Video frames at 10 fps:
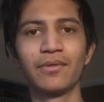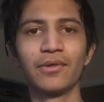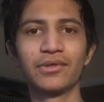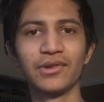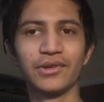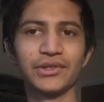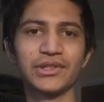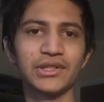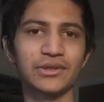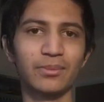for
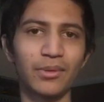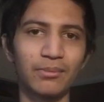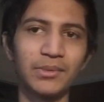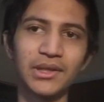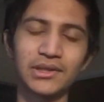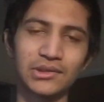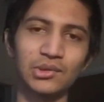36 more minutes.